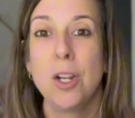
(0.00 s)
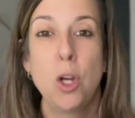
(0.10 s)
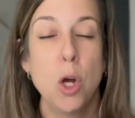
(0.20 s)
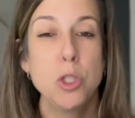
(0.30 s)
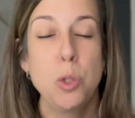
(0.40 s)

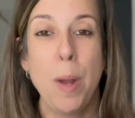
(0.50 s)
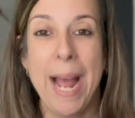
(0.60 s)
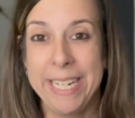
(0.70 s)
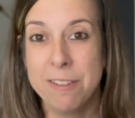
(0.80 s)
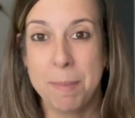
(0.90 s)
Go to
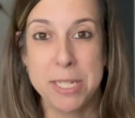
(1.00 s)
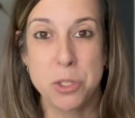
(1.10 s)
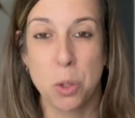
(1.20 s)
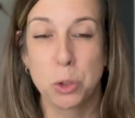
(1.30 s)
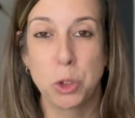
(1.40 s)
any of my
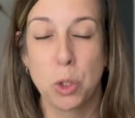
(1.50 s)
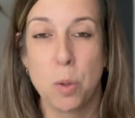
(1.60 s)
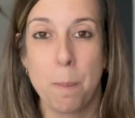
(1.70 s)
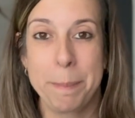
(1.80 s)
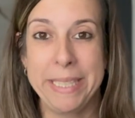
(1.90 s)

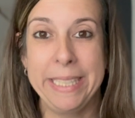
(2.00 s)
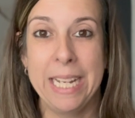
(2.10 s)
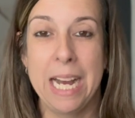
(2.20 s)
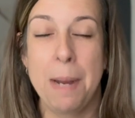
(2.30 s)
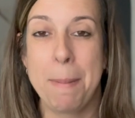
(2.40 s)
social
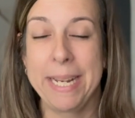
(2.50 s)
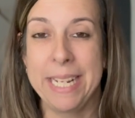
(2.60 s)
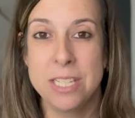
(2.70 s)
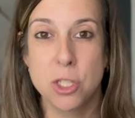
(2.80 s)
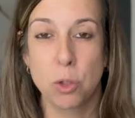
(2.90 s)
media, my
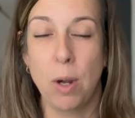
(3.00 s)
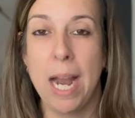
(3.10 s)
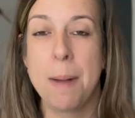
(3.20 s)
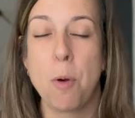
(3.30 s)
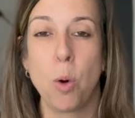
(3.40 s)

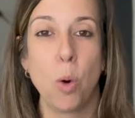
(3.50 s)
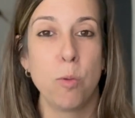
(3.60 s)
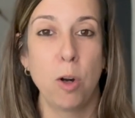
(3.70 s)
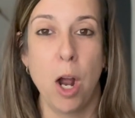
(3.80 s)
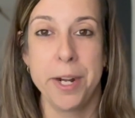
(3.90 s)
Instagram or
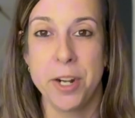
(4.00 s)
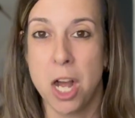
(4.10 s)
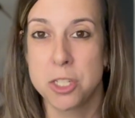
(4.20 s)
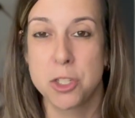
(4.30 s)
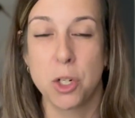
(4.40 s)
over on
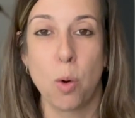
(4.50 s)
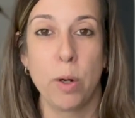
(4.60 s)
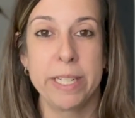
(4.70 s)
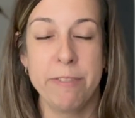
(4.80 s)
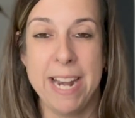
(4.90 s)
Nostr or
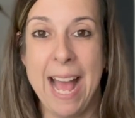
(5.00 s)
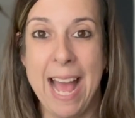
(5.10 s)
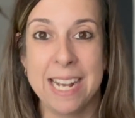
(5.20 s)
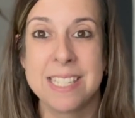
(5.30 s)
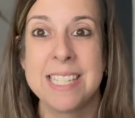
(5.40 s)
even
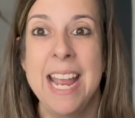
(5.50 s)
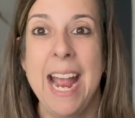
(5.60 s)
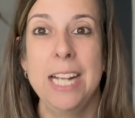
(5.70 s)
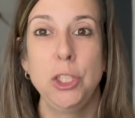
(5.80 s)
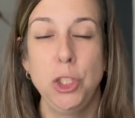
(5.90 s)
X,
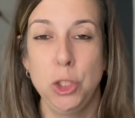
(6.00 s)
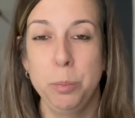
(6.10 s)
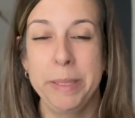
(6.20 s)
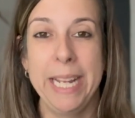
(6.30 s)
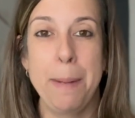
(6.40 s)
and shoot
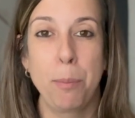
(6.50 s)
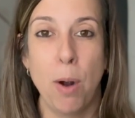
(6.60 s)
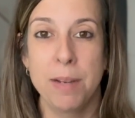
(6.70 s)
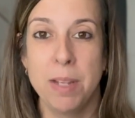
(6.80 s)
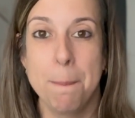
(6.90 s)
me a
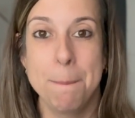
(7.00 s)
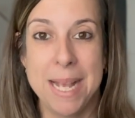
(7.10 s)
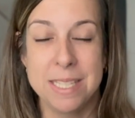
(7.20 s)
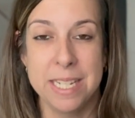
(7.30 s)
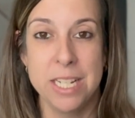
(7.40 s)
private
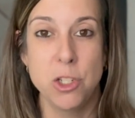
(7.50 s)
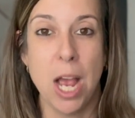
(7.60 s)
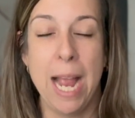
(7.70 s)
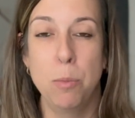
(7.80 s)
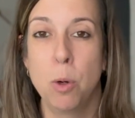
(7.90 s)
message.
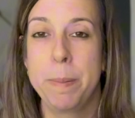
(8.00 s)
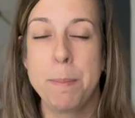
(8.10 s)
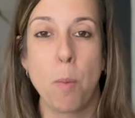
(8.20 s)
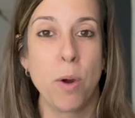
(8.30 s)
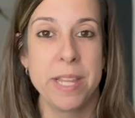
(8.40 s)
I will be
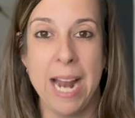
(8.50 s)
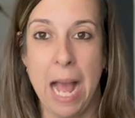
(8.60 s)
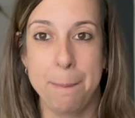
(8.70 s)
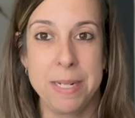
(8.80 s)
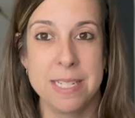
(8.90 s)
more than
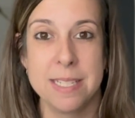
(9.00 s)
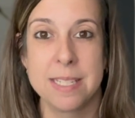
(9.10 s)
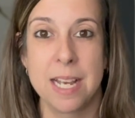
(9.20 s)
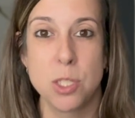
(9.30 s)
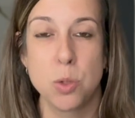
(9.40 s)
happy to
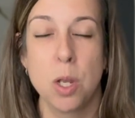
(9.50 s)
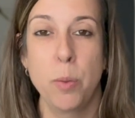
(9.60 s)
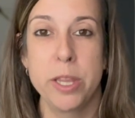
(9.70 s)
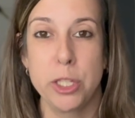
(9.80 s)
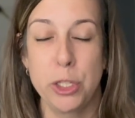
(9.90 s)
discuss
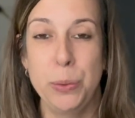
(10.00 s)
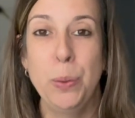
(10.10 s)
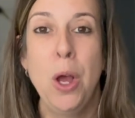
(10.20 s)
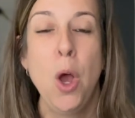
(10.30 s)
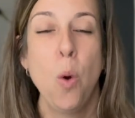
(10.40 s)
with you
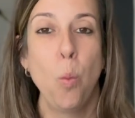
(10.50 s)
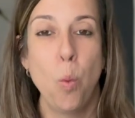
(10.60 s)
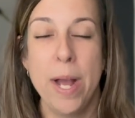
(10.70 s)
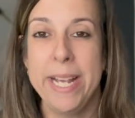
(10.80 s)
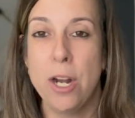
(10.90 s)

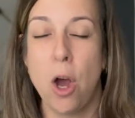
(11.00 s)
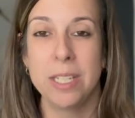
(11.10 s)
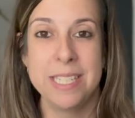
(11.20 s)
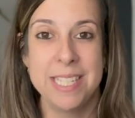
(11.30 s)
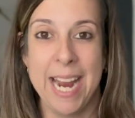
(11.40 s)
what it all
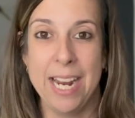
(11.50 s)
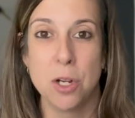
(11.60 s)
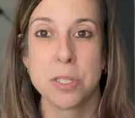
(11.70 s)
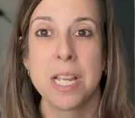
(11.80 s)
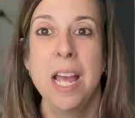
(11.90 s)
entails,